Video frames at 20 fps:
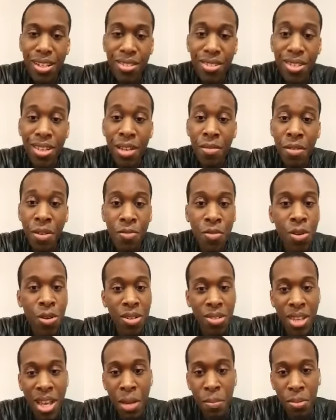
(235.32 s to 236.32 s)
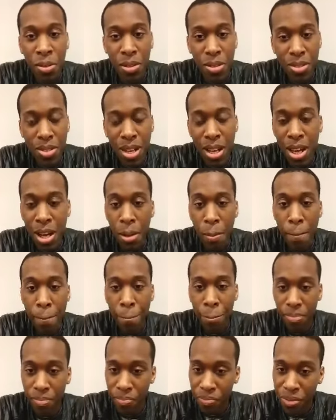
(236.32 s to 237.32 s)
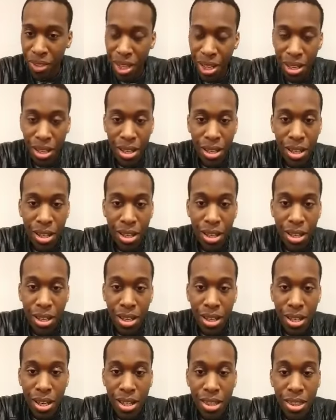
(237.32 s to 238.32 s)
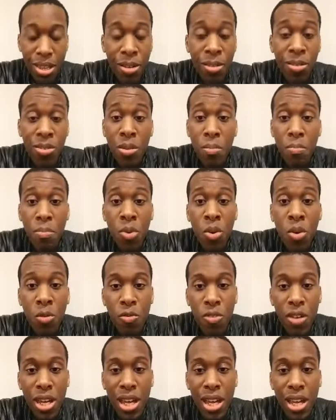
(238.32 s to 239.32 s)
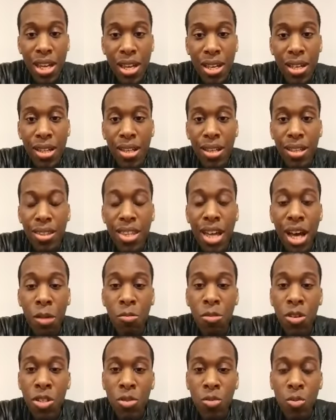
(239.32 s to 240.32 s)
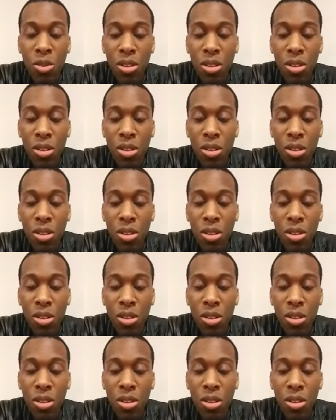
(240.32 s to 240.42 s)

To give you a few examples, um, there's a movie that was